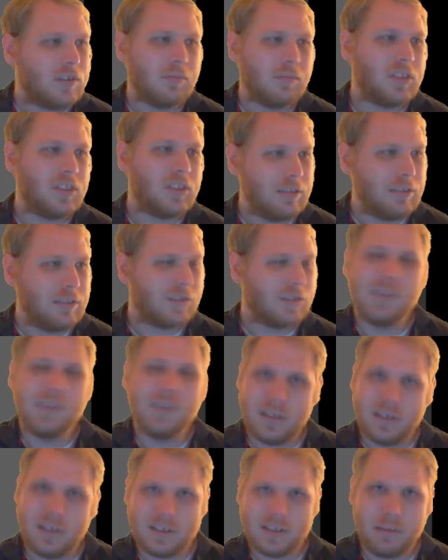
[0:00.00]
them seamlessly
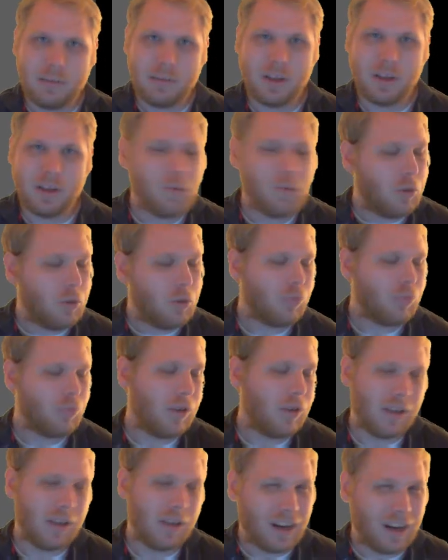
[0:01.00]
in the same thing. And when you
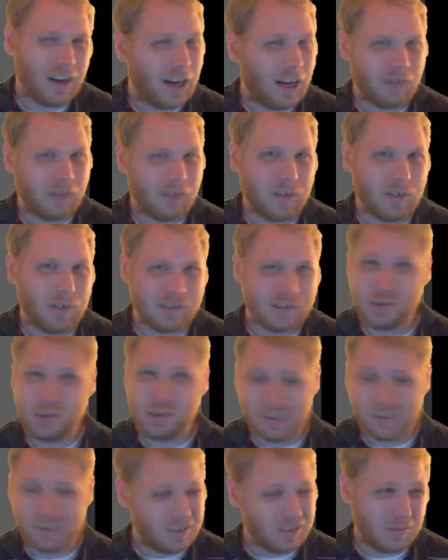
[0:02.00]
print at high enough
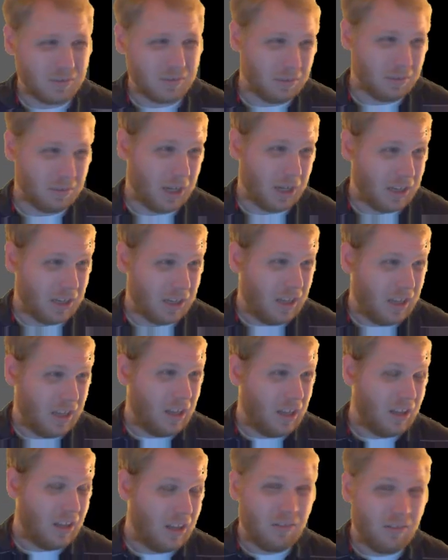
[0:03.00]
resolution, it doesn't really make
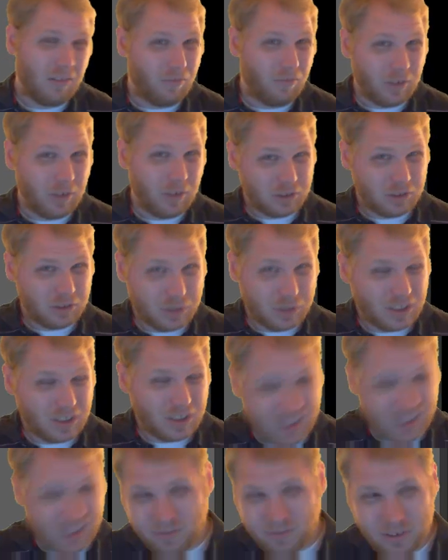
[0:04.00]
visually a
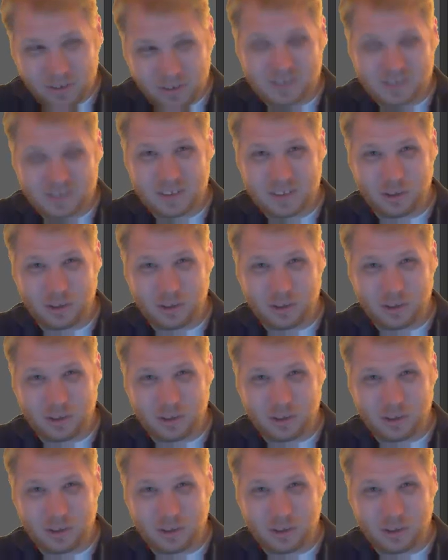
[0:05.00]
difference.